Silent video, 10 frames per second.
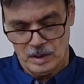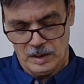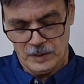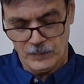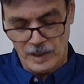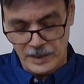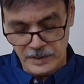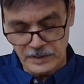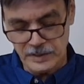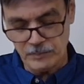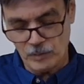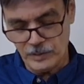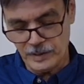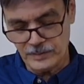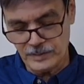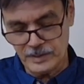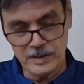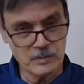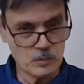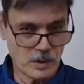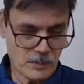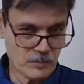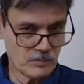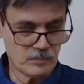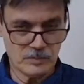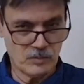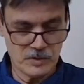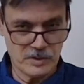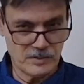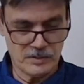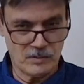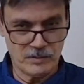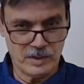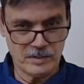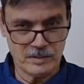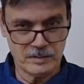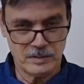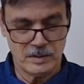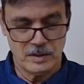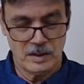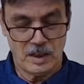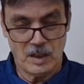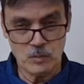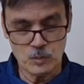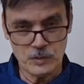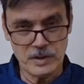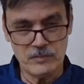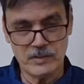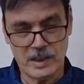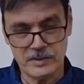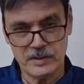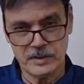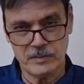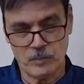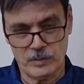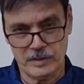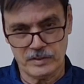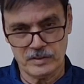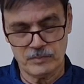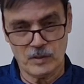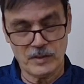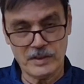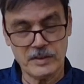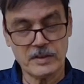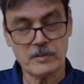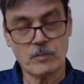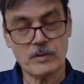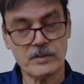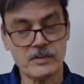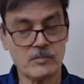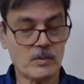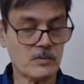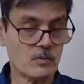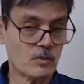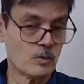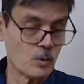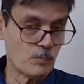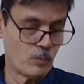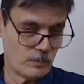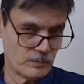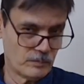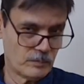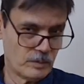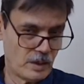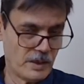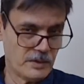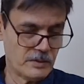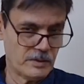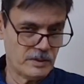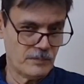Now in identity politics there are two types of versions of that how to deal with identity politics because identity politics is based on group identity